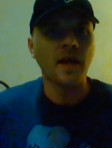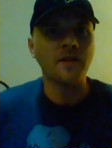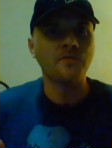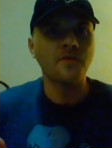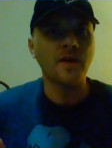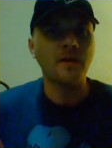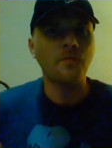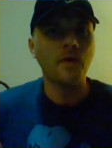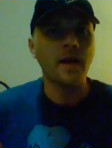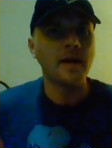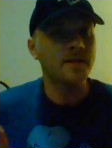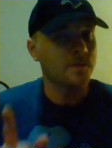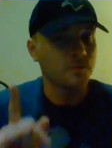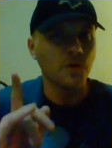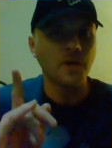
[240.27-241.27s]
and Trey
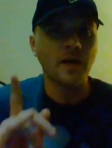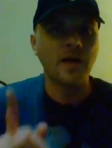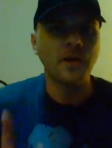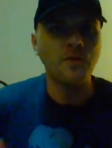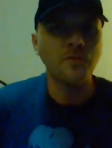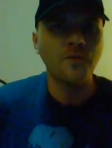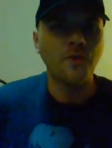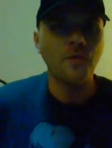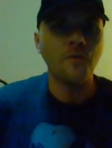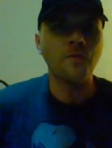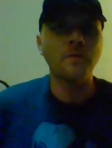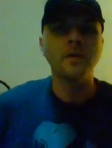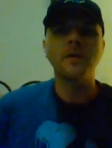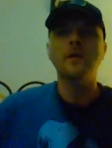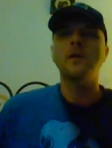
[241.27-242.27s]
Waynes, looking at you two.